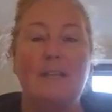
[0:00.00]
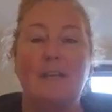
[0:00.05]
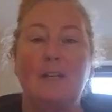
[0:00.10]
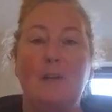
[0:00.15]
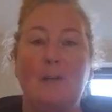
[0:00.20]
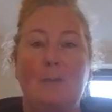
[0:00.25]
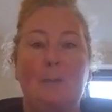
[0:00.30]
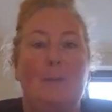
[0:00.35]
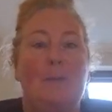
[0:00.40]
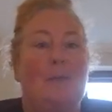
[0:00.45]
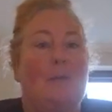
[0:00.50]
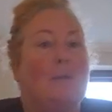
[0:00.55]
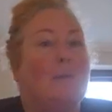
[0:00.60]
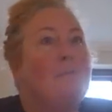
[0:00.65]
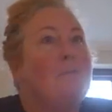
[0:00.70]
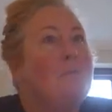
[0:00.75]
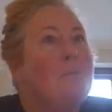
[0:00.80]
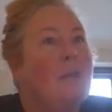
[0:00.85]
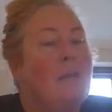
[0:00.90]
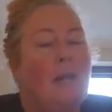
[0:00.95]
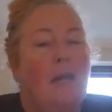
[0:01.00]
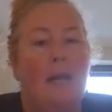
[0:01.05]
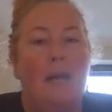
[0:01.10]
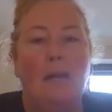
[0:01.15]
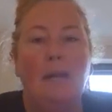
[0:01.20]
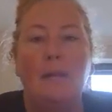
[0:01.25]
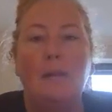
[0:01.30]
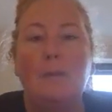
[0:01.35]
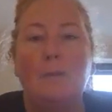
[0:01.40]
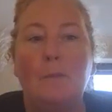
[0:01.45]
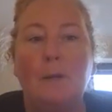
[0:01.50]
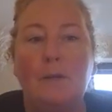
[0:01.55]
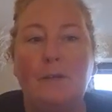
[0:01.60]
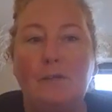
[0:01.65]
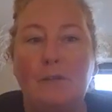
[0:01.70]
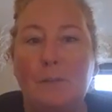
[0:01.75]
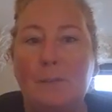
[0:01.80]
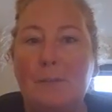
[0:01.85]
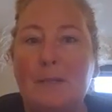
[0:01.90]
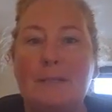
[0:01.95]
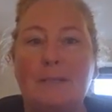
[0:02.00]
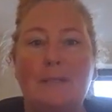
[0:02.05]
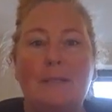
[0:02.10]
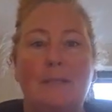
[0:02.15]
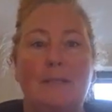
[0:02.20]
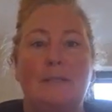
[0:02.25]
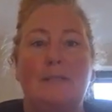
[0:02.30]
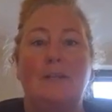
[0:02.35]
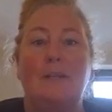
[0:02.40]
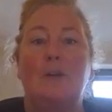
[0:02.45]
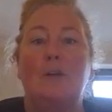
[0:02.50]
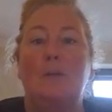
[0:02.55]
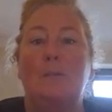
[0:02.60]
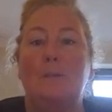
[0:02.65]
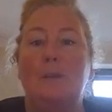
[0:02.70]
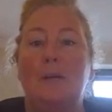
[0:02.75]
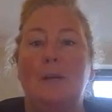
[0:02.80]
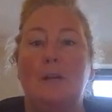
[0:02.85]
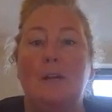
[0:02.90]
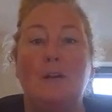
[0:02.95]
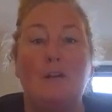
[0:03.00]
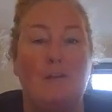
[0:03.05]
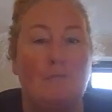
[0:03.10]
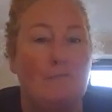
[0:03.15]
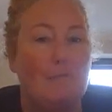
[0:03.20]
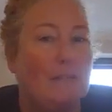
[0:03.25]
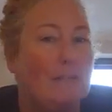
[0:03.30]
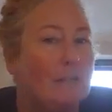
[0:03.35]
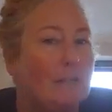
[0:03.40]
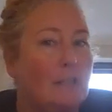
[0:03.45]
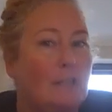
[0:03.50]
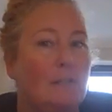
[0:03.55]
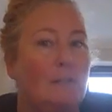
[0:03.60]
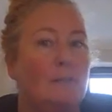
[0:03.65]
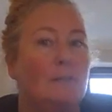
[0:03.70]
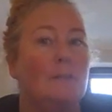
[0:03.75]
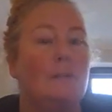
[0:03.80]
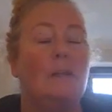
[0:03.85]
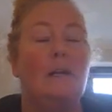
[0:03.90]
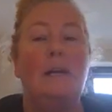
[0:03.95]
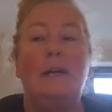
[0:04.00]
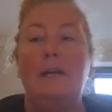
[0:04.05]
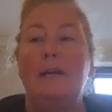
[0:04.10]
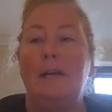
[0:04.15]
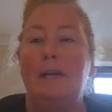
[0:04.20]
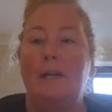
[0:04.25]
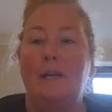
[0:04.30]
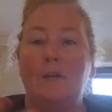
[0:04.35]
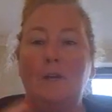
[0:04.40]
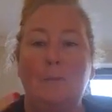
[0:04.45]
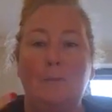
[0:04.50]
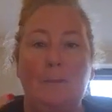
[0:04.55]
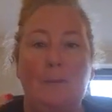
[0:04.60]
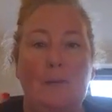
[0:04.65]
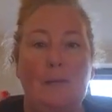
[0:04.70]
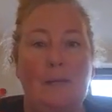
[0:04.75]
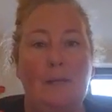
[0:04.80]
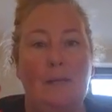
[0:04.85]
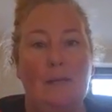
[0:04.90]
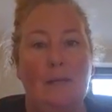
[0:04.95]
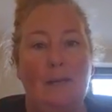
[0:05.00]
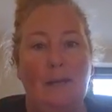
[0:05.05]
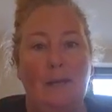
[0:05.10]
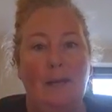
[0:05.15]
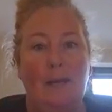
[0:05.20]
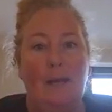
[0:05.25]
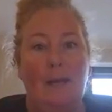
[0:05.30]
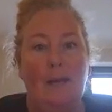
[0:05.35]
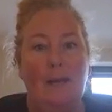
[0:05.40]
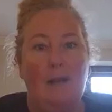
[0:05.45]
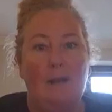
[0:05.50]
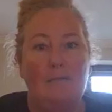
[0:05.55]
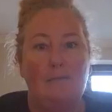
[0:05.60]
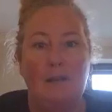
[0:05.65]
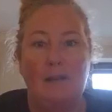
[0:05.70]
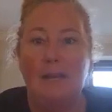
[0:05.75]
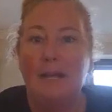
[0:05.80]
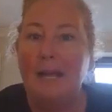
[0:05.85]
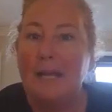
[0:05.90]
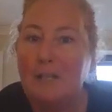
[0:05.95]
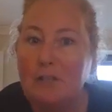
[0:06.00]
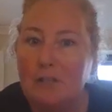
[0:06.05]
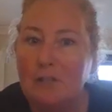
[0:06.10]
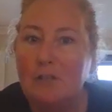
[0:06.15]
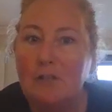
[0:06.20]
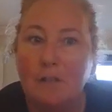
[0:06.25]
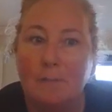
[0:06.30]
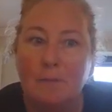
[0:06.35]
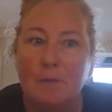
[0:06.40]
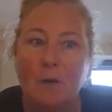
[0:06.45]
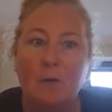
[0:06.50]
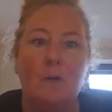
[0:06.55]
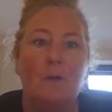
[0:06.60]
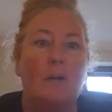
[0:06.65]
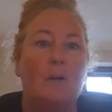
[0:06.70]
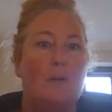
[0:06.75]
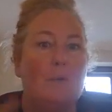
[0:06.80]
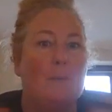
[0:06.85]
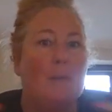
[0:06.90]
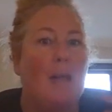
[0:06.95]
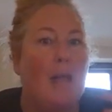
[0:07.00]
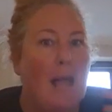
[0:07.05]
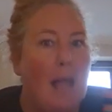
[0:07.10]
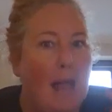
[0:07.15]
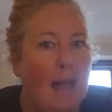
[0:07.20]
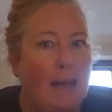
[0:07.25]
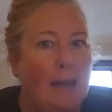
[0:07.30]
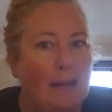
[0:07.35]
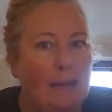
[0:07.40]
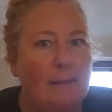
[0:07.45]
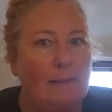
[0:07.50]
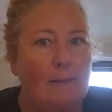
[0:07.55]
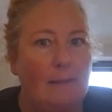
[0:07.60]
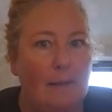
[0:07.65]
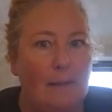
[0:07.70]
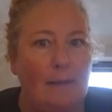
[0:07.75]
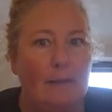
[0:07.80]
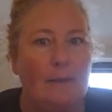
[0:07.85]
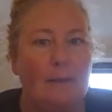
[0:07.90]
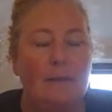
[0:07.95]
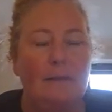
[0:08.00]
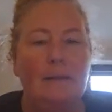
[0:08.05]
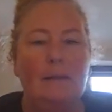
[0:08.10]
It could be another one of your businesses. It could be a career goal. It could be a relationship goal. It could be anything.